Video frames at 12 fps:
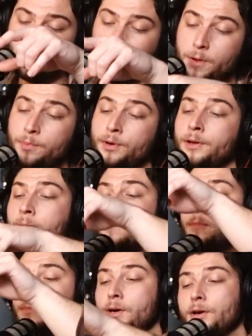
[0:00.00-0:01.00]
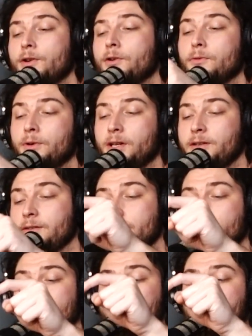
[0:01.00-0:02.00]
We put
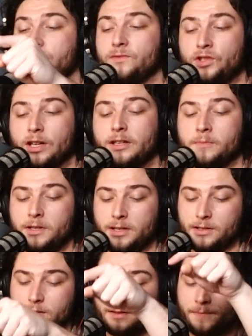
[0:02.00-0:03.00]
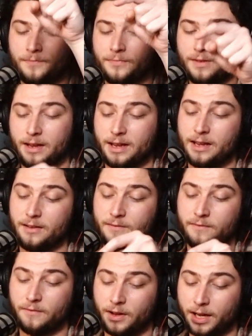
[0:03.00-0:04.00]
margarita jelly beans
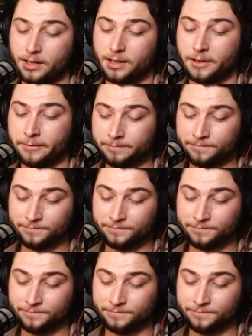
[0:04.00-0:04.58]
in vodka.